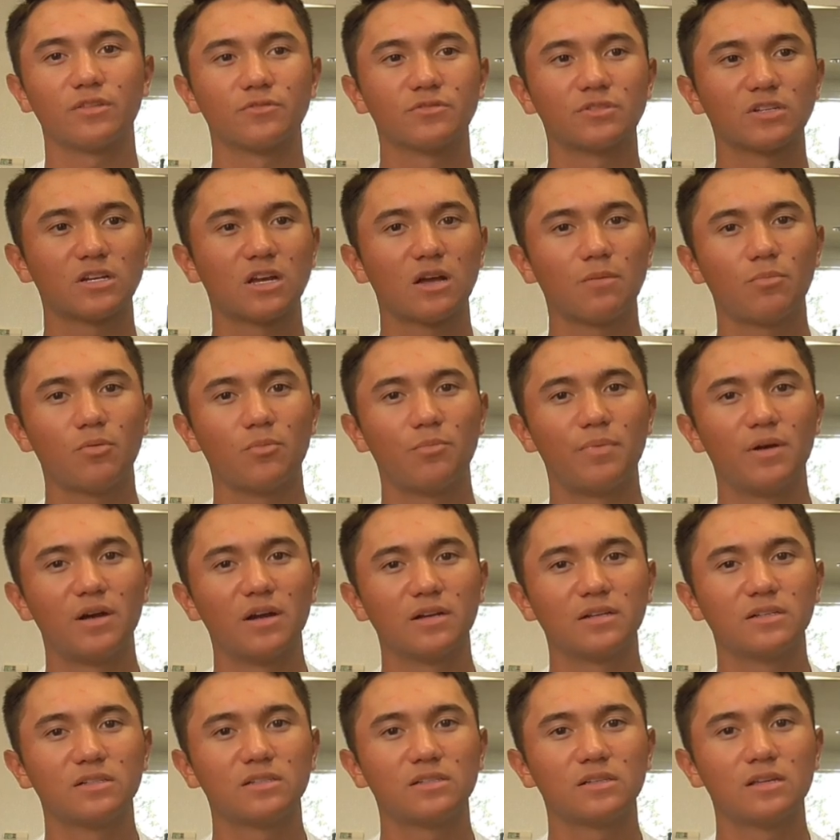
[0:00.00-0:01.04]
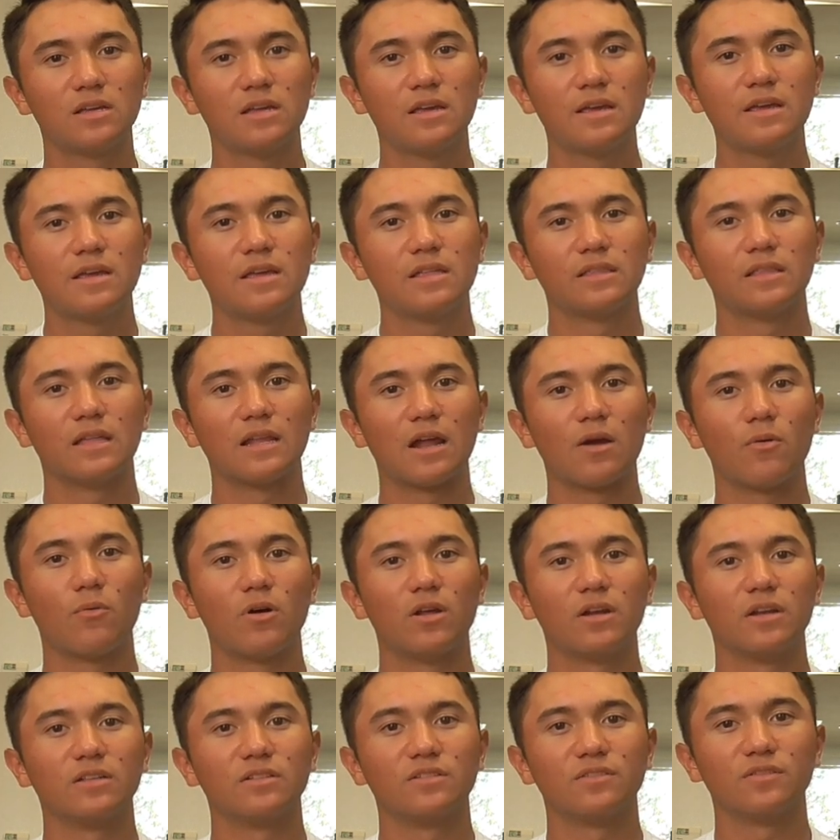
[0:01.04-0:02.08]
There's a couple bugs that I
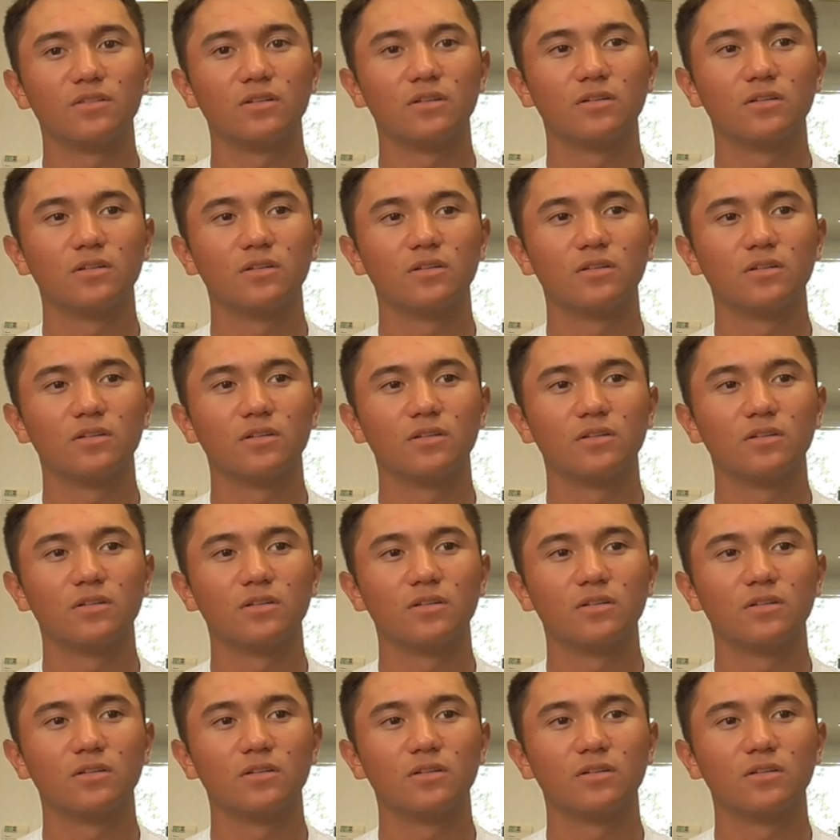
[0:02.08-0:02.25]
wanted